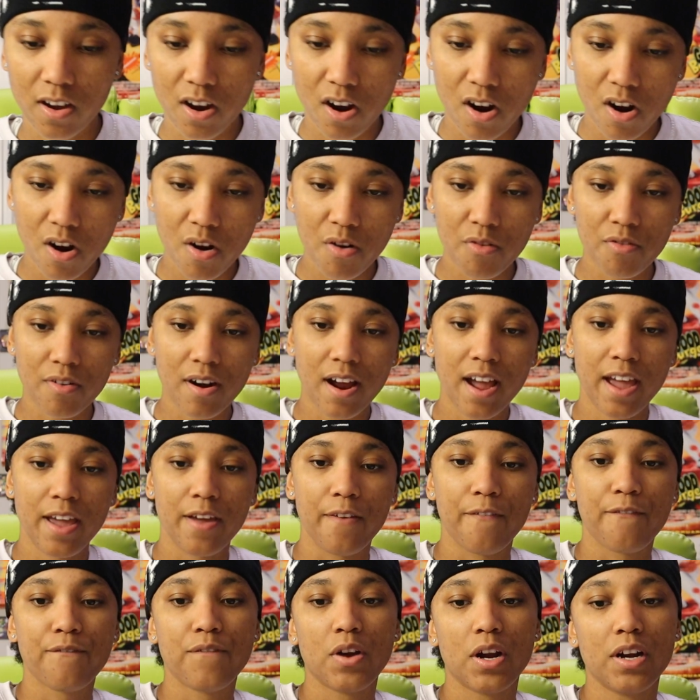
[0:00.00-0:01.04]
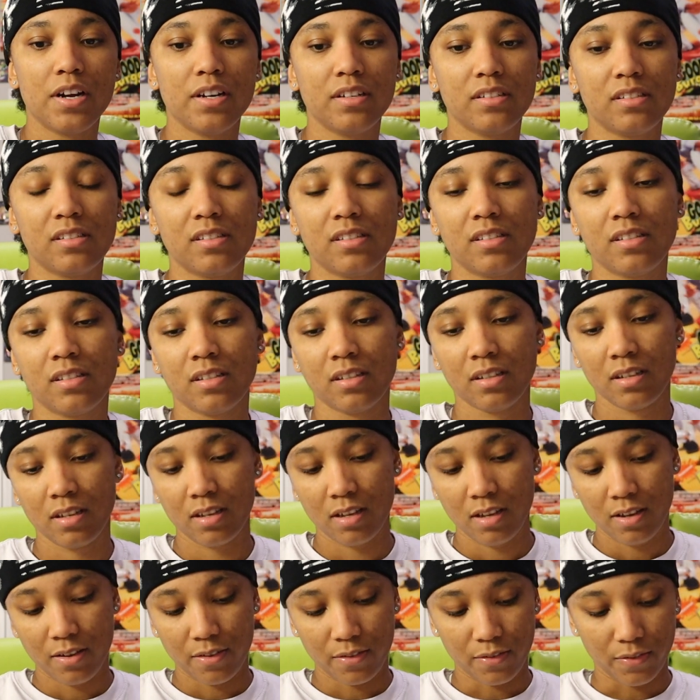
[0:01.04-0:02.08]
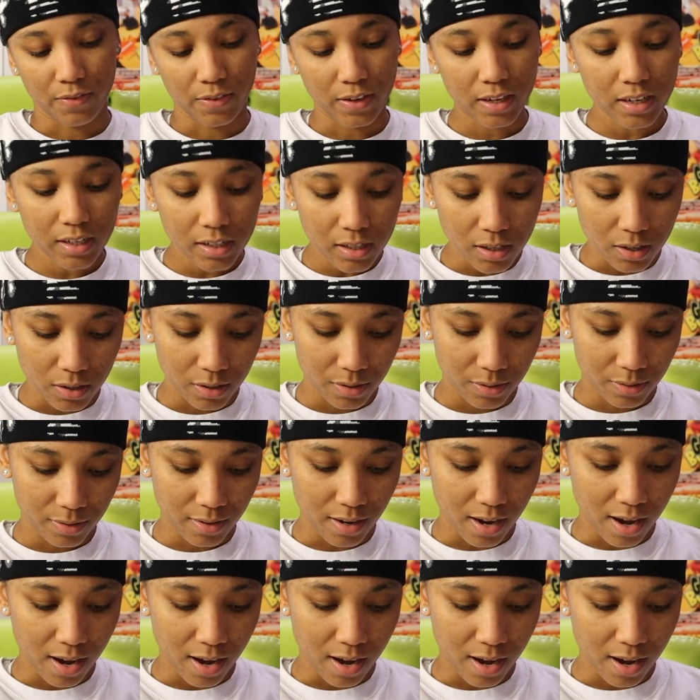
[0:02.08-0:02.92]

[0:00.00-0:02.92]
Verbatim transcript: All right, first video